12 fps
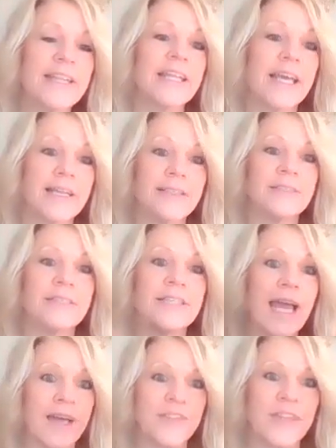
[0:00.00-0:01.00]
And
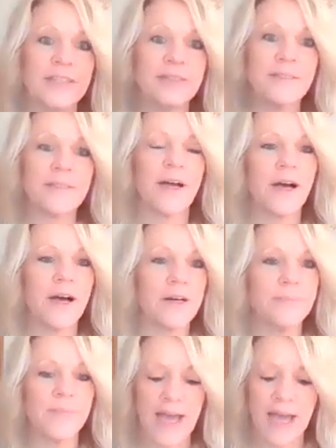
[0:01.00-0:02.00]
then,
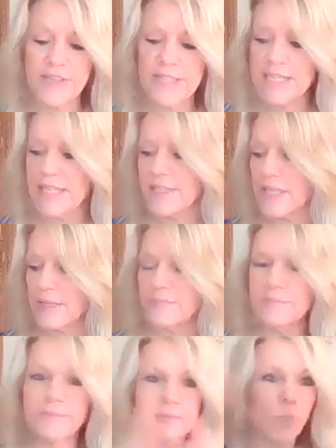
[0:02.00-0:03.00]
obviously, and
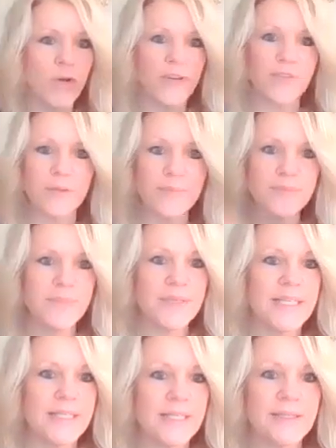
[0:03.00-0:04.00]
then one of them
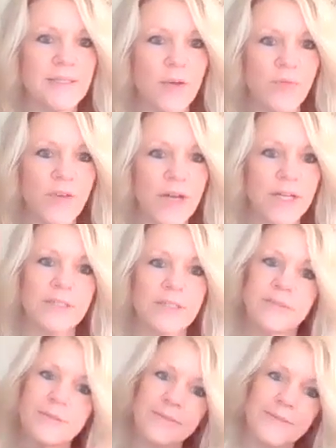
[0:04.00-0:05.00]
is so far,
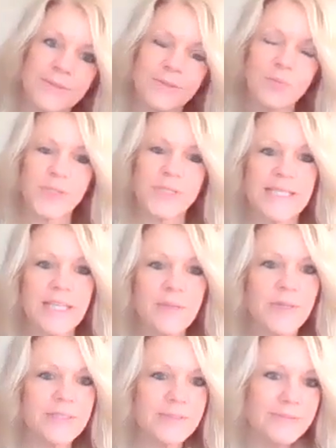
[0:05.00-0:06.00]
we'll see,
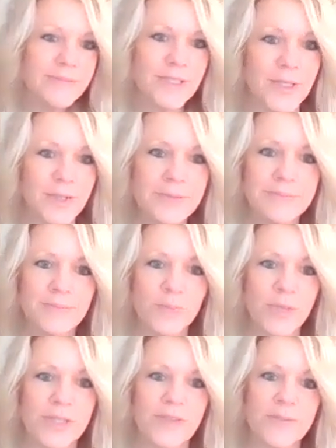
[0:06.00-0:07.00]
but one of
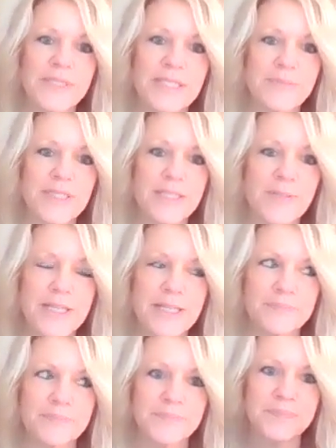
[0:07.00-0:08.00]
them seems to
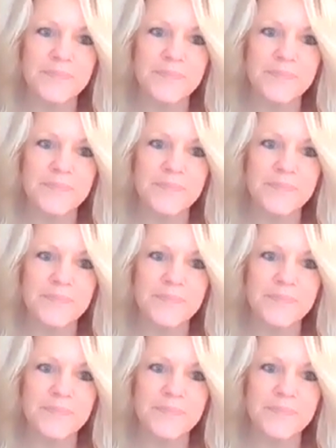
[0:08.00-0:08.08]
be